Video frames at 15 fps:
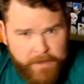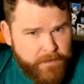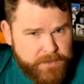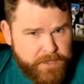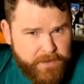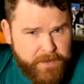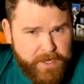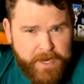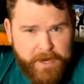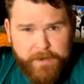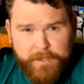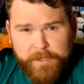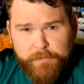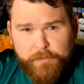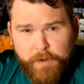There's nothing
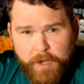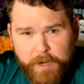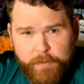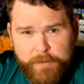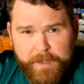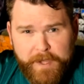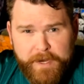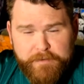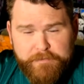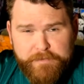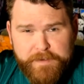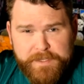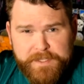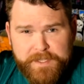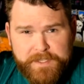inherently wrong with Iron
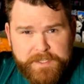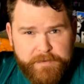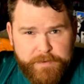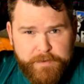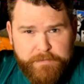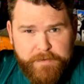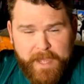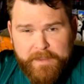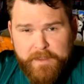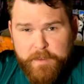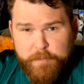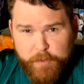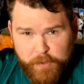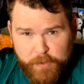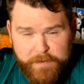Fist, except for the fact that
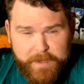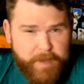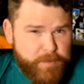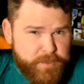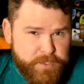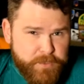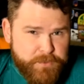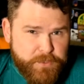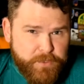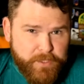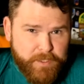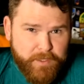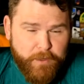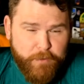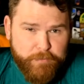the bulk of the episodes are a
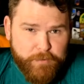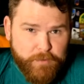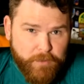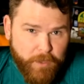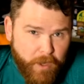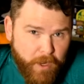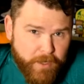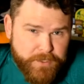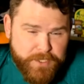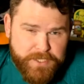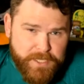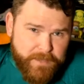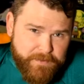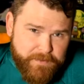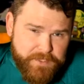little overlong,
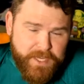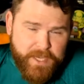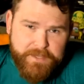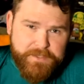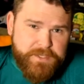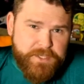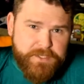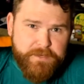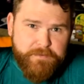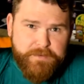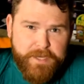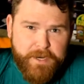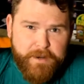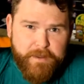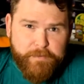just like the second season of
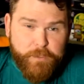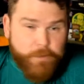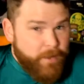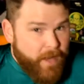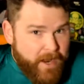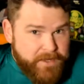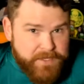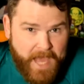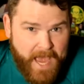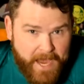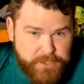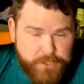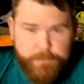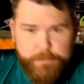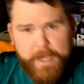Daredevil, or not as
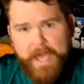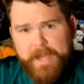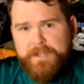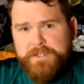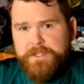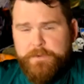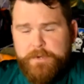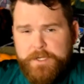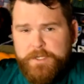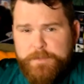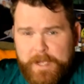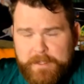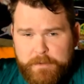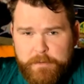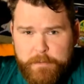action-packed as you would
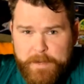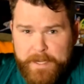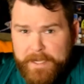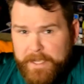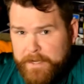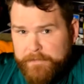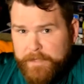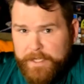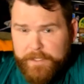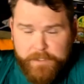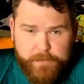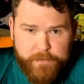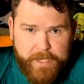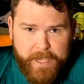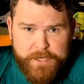expect them to be, kind of like
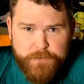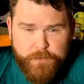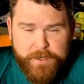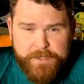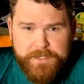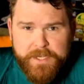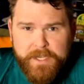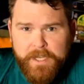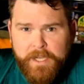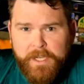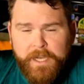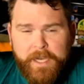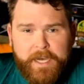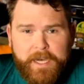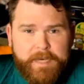Luke Cage was.
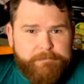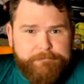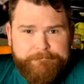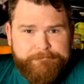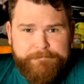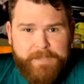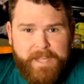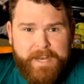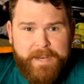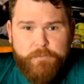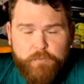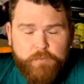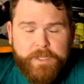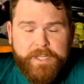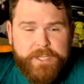And it
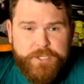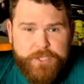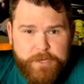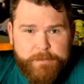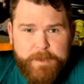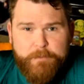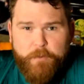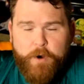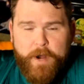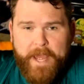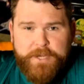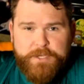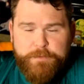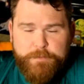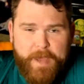really should be more
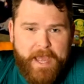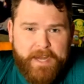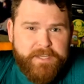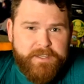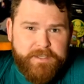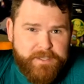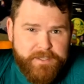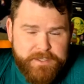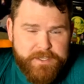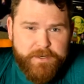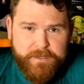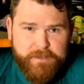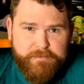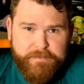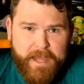action-packed,
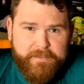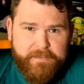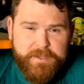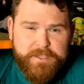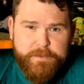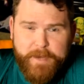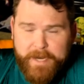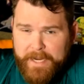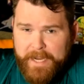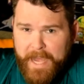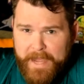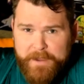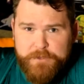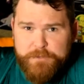considering the fact that it's about a guy whose